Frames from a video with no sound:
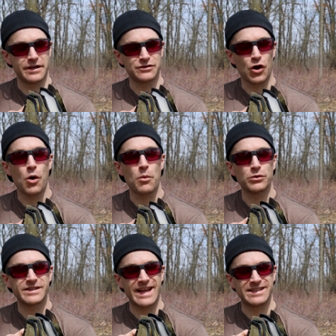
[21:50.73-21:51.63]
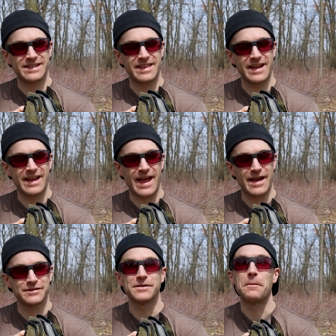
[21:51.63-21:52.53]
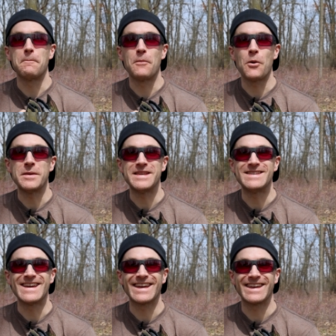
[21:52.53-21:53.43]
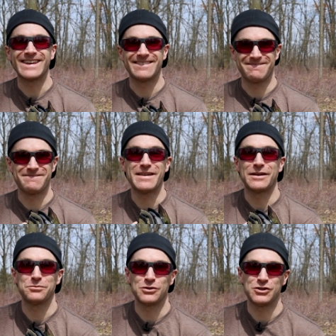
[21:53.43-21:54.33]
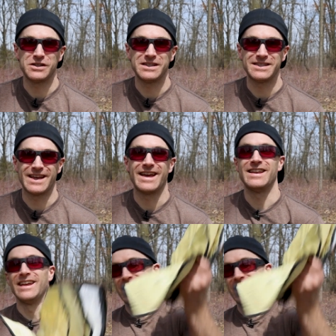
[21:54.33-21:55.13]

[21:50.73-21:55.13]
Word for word: It's almost as thick as Moby Dick. That's what she said.